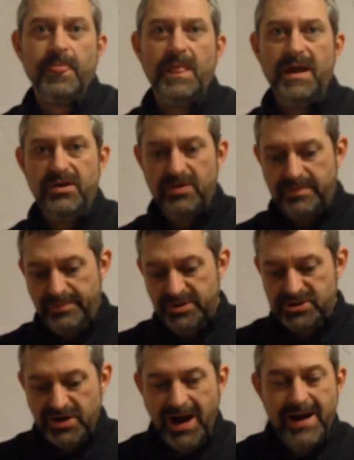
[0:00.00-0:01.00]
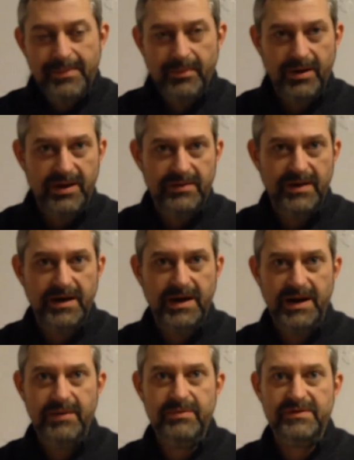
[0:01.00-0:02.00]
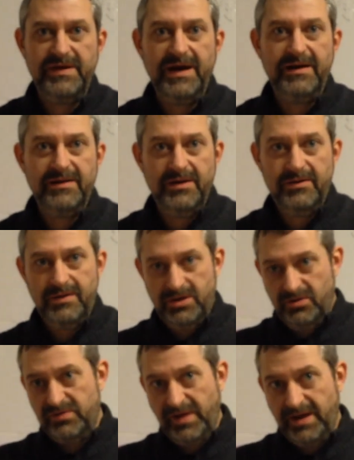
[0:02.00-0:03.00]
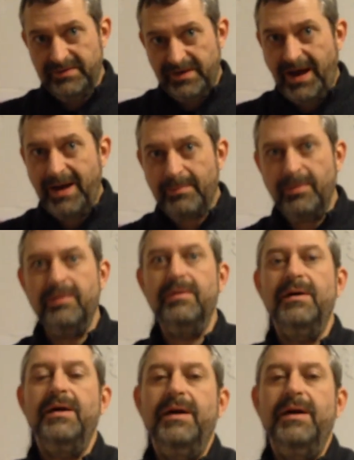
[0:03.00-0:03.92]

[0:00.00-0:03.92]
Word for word: and you put your apple on there, and it would tell you, and you say it's an apple,